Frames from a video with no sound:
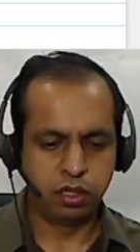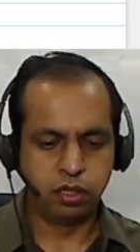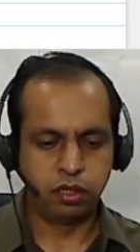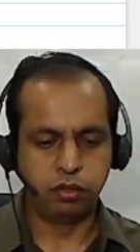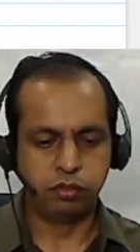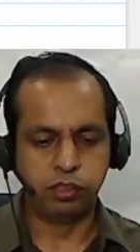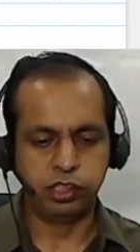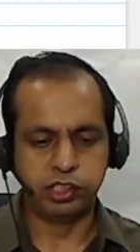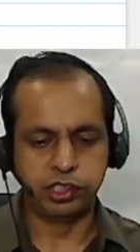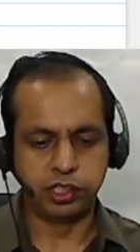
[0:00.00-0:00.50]

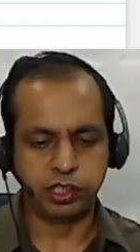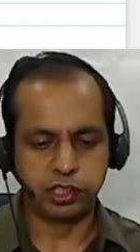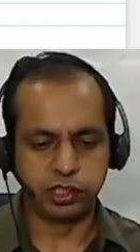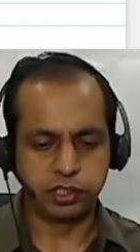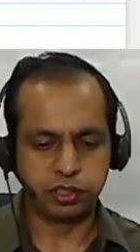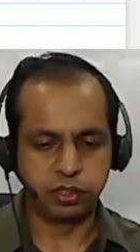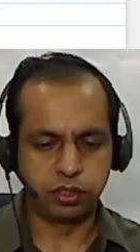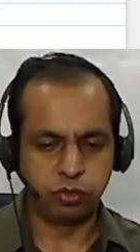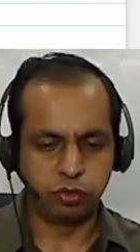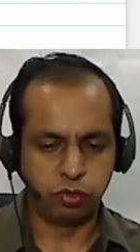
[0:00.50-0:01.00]

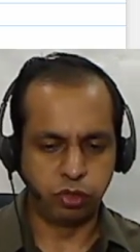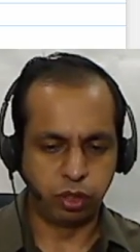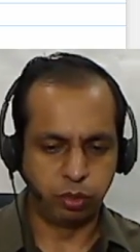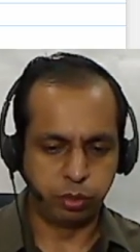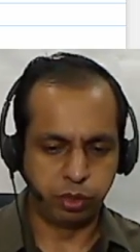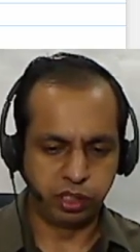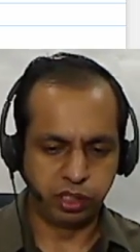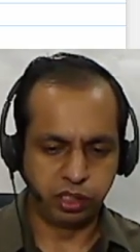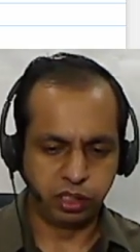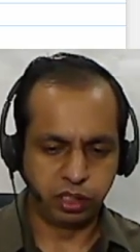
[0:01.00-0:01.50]
VGS will
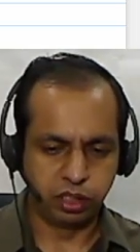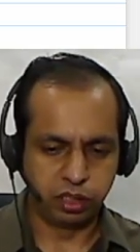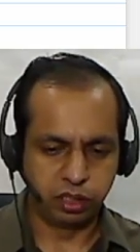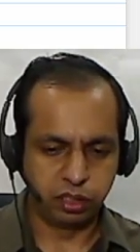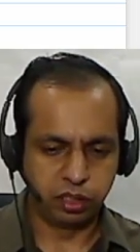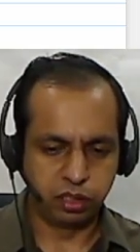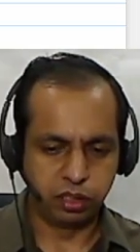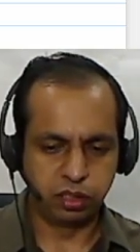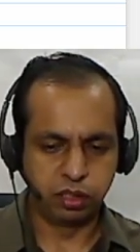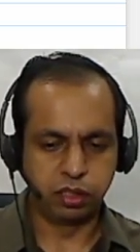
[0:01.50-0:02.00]
be
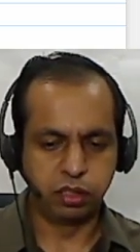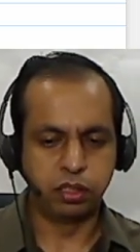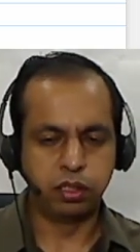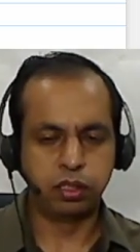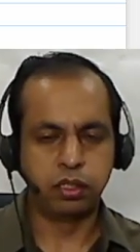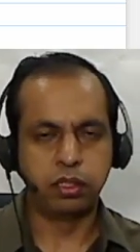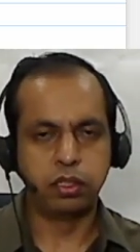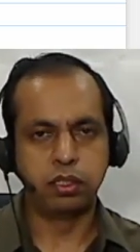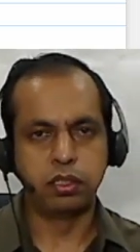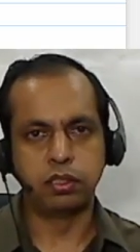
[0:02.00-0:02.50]

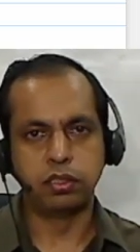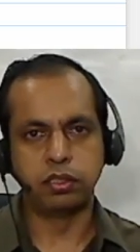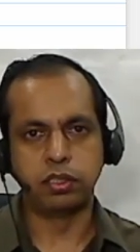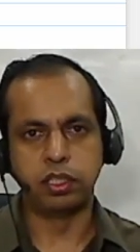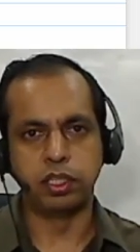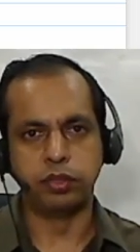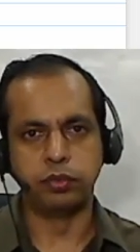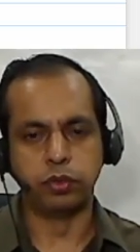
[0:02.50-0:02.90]
3